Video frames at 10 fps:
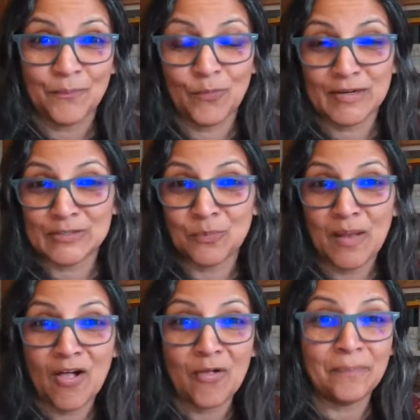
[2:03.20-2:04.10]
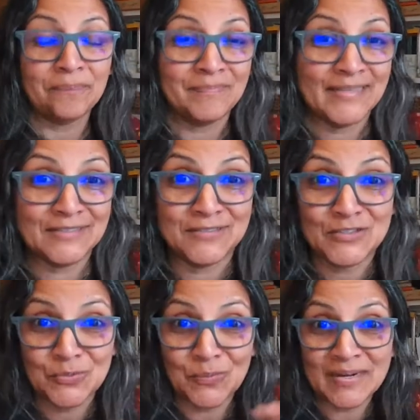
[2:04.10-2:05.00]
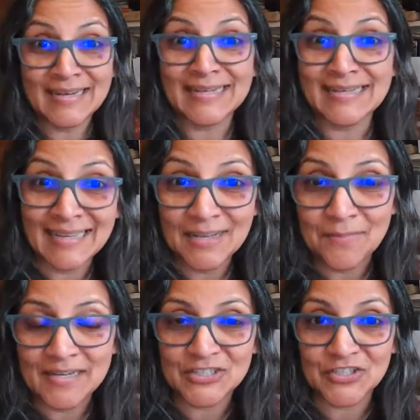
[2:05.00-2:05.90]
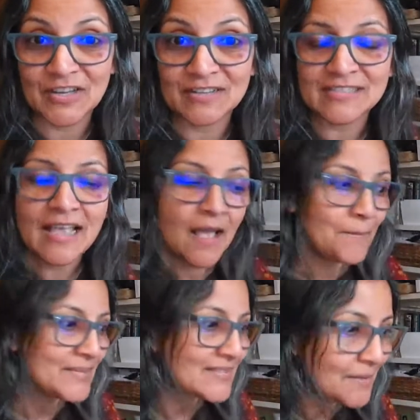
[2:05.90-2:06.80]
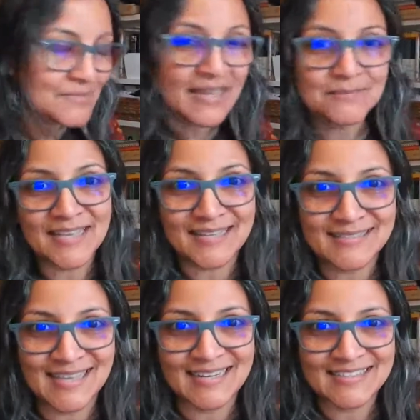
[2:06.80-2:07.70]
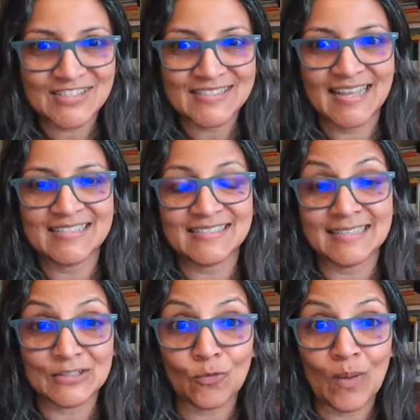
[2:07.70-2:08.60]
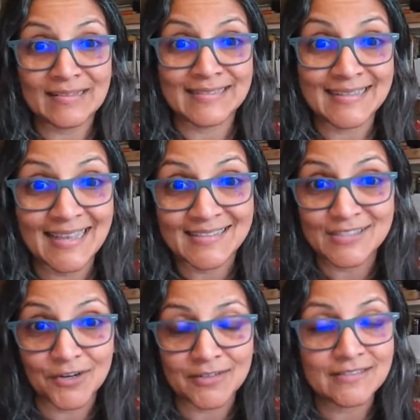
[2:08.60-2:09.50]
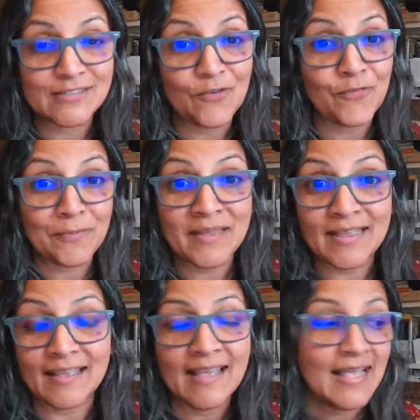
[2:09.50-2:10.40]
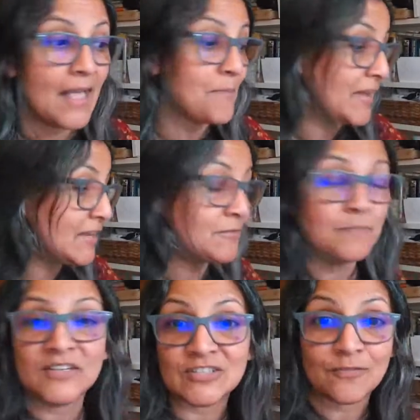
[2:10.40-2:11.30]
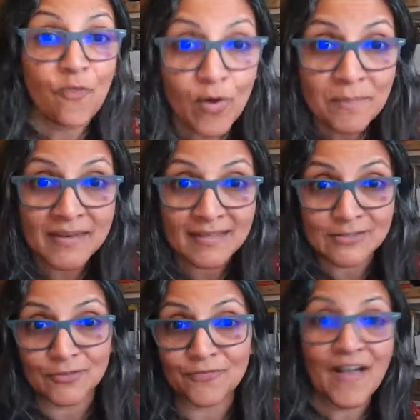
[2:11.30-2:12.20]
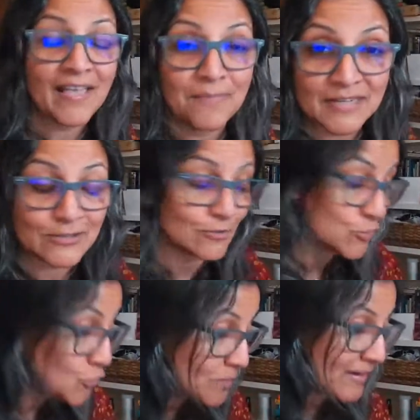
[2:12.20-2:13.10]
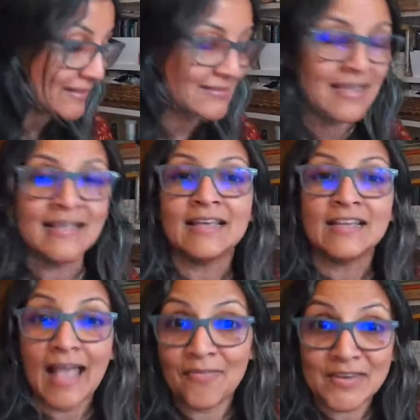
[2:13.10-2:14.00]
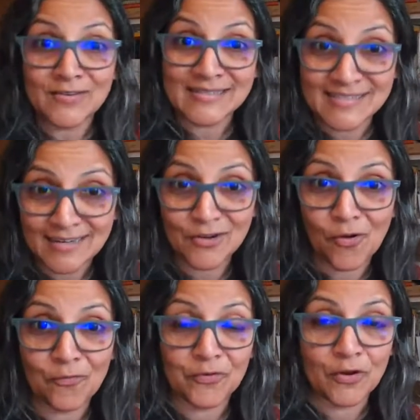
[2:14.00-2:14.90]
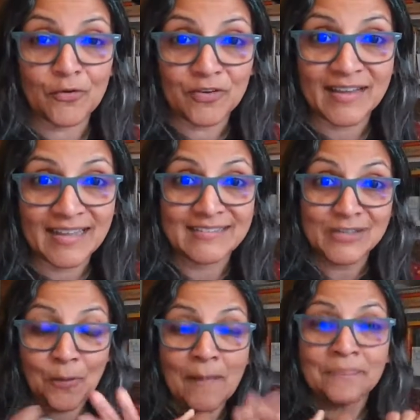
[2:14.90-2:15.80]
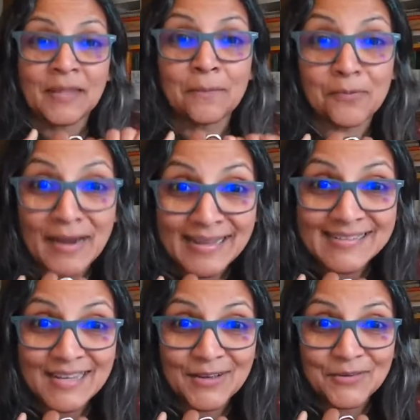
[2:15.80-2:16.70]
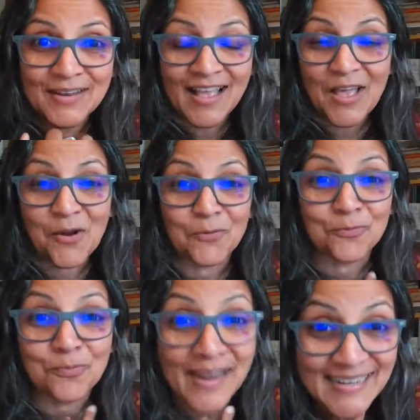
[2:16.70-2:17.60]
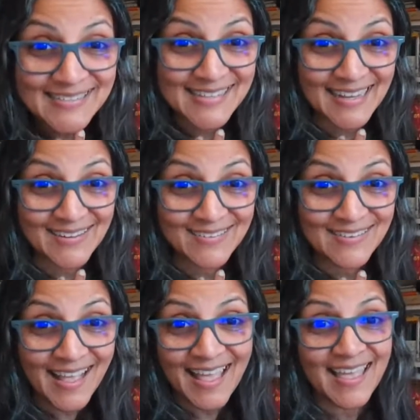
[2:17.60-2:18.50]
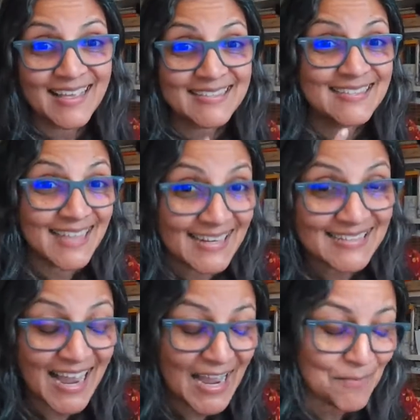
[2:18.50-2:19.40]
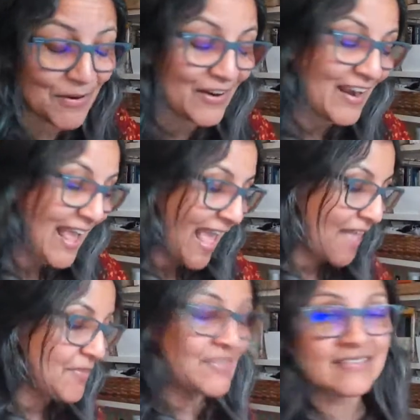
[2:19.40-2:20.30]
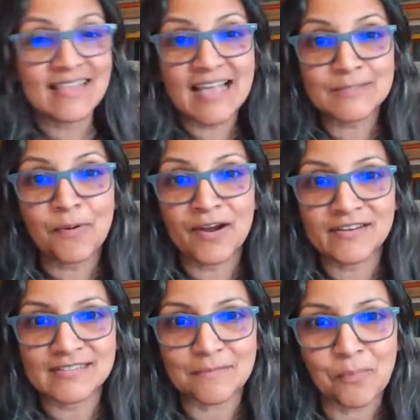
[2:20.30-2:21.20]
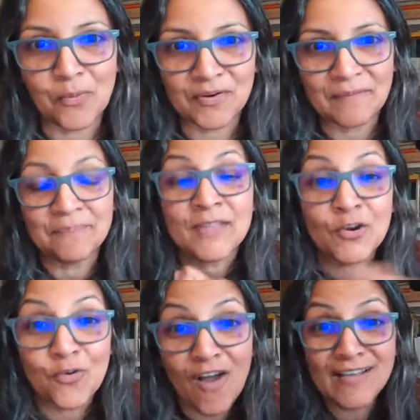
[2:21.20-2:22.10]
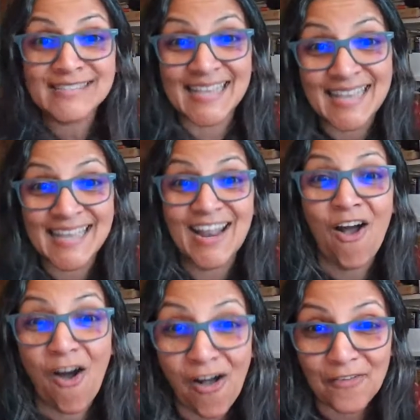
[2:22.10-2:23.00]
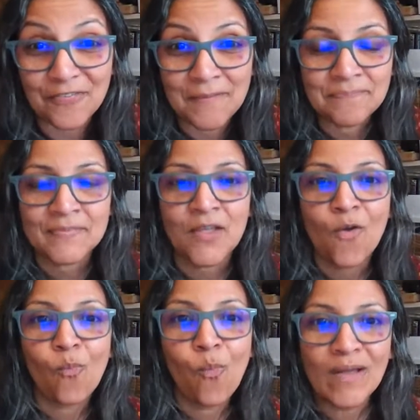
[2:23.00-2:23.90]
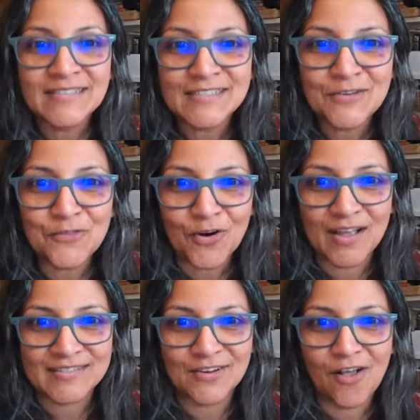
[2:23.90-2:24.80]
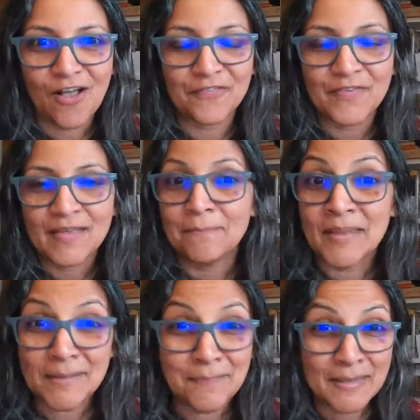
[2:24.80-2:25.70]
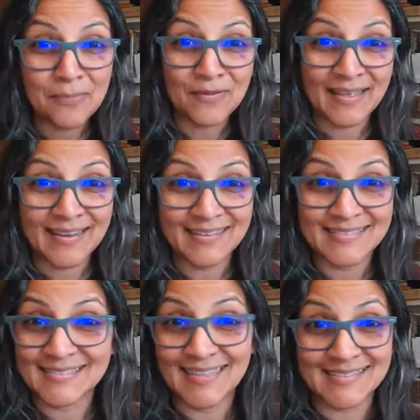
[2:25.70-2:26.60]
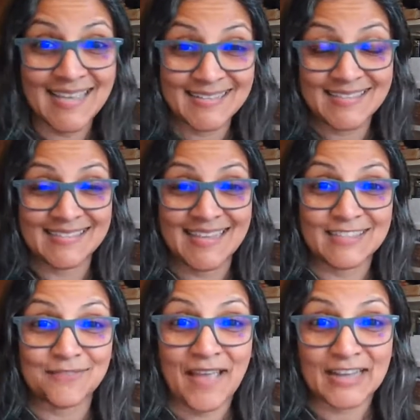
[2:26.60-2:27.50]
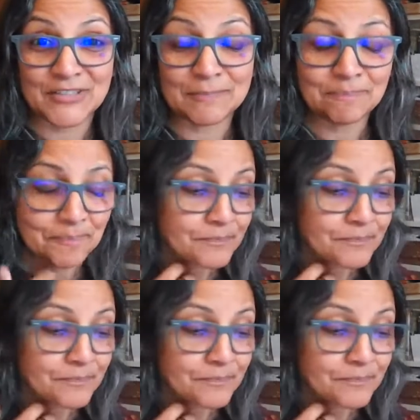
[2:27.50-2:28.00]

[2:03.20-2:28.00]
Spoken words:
works well in 20 to 90-minute chunks, but sometimes, like I said, it just takes us a little while to get started. So for me, it might even be just 4 minutes or 5 minutes or 2 minutes, and then you can set it over and over again. So break it down, write it down, set a timer, and then this last part is important. Cross it off. Once you cross it off, many people get a sense of satisfaction.